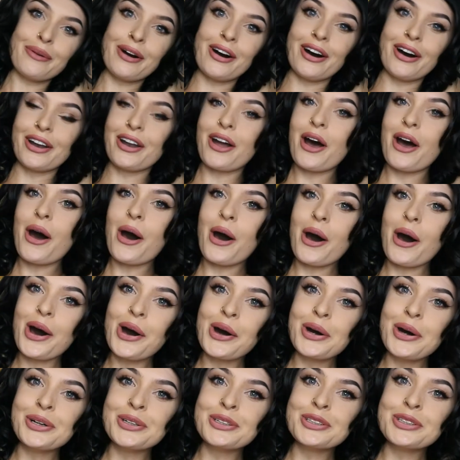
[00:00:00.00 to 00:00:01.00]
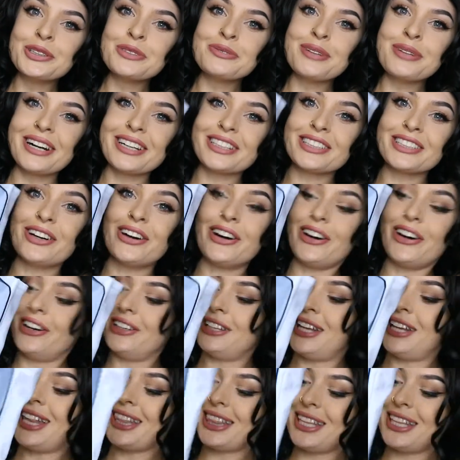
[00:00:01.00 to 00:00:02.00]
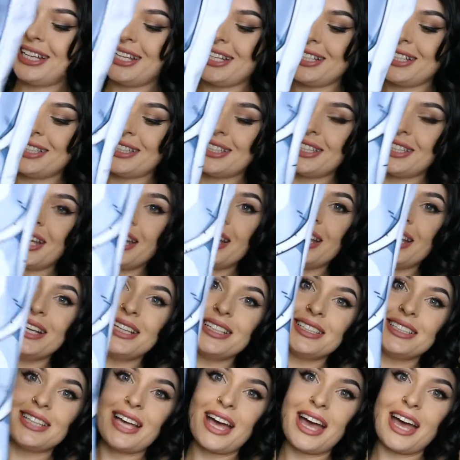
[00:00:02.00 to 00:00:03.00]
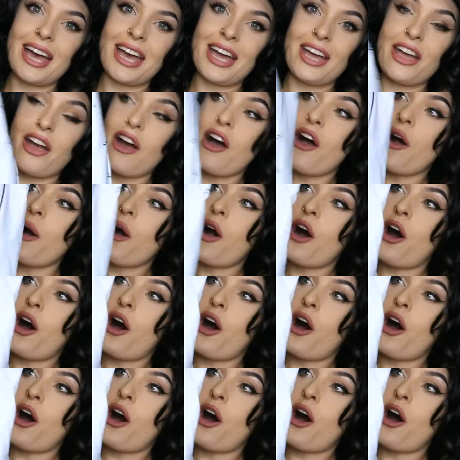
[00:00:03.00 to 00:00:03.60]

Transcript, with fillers: one. Oh my god, this is a